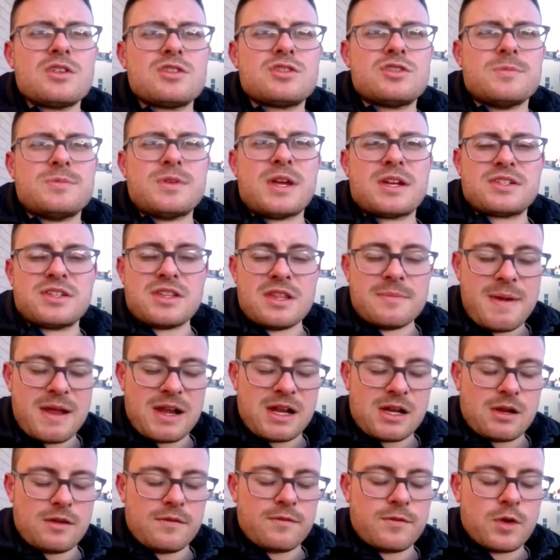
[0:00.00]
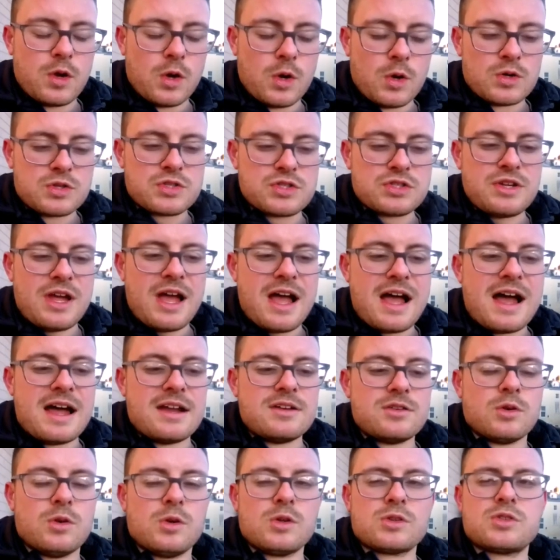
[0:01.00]
subject to the medical, of course.
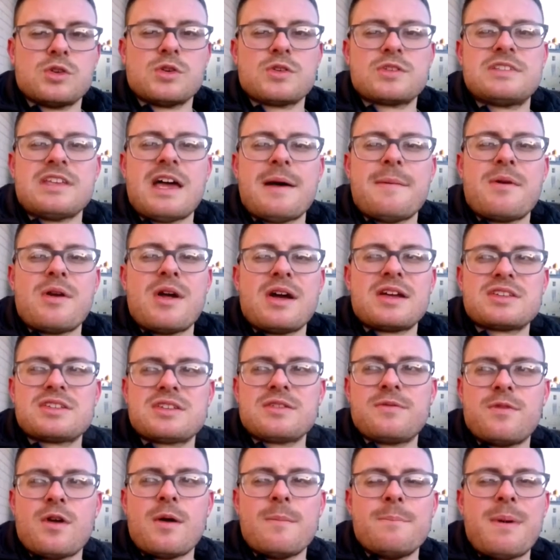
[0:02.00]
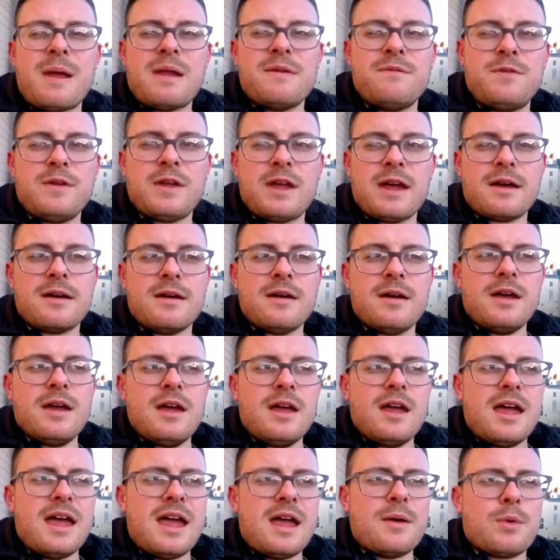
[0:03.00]
And also Samaras from Benfica.
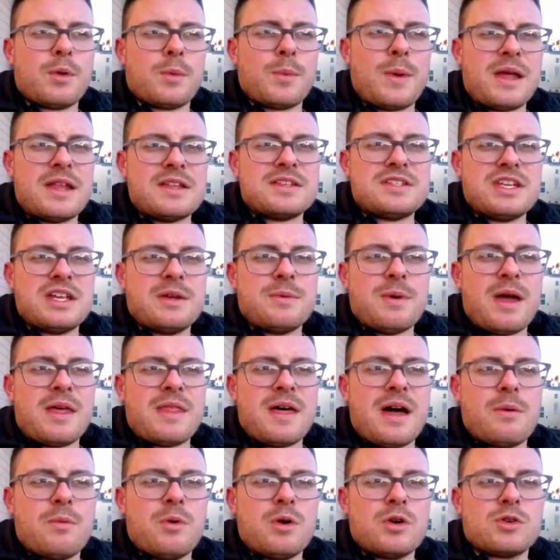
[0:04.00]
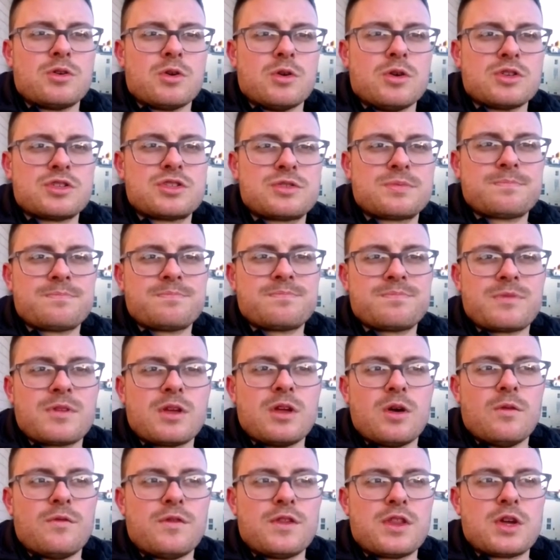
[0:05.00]
We'll wait and see where that one goes
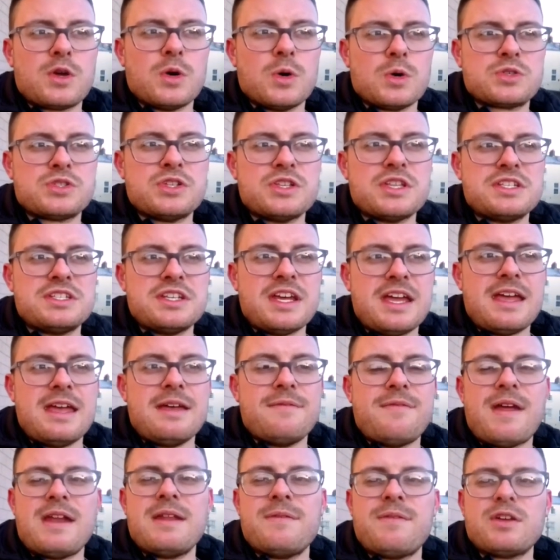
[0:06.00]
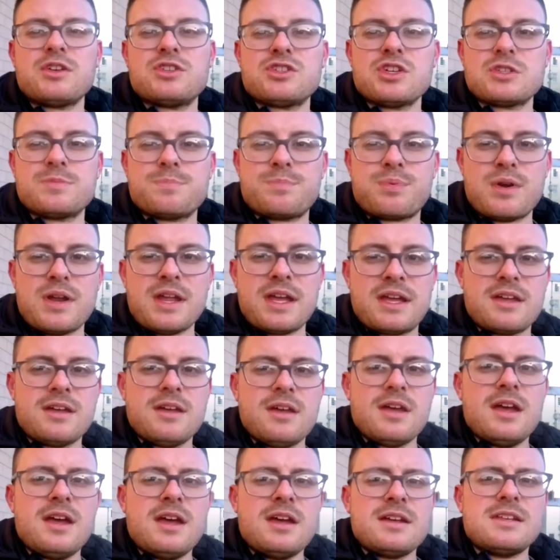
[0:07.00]
over the course of the day. If anything does break,
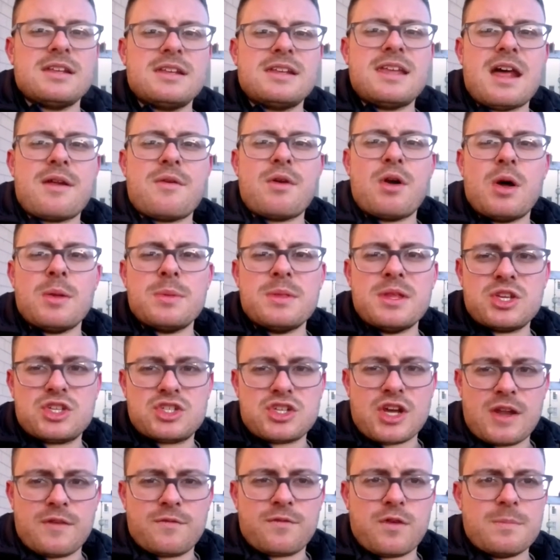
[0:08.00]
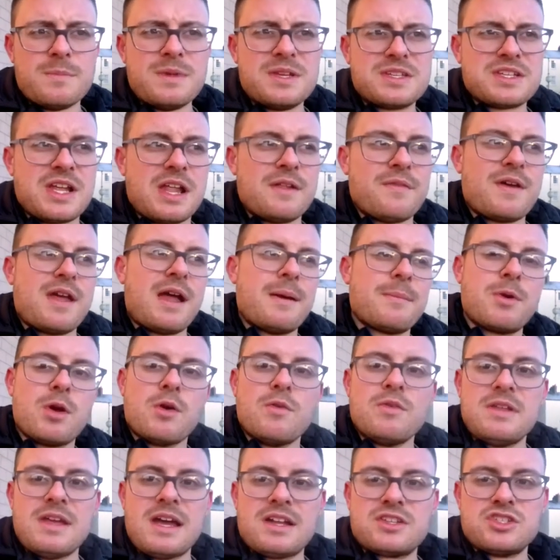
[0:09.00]
you'll hear it on this channel from myself. I am
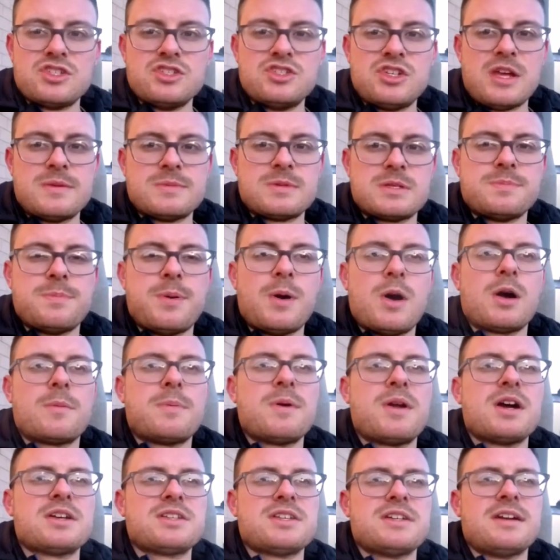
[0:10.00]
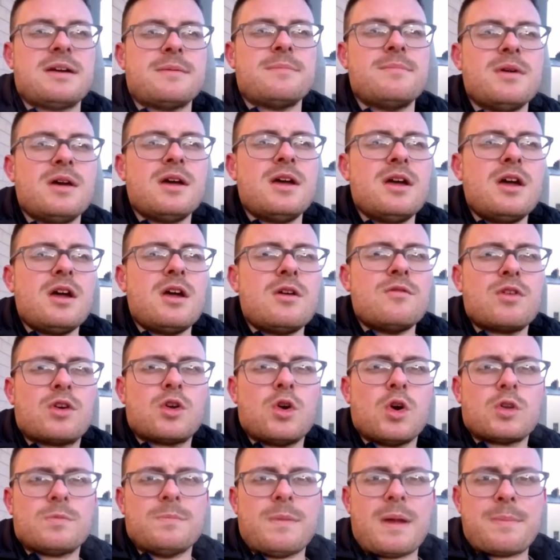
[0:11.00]
currently at St James's Park because I am
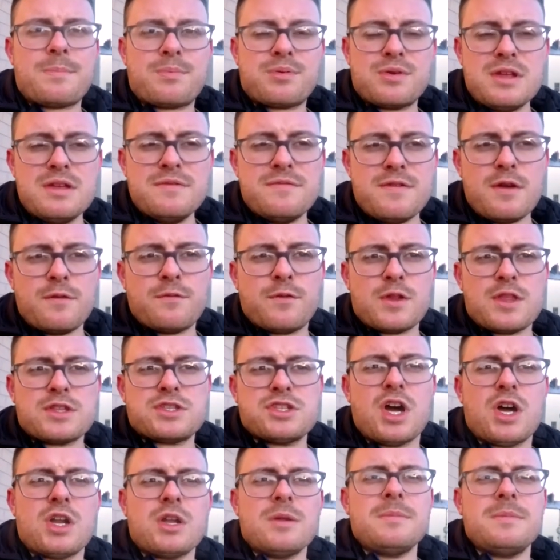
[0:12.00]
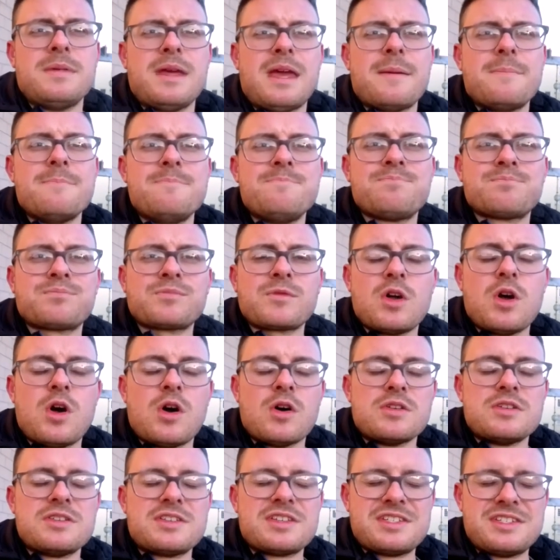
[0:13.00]
recording my preview for the Tottenham game on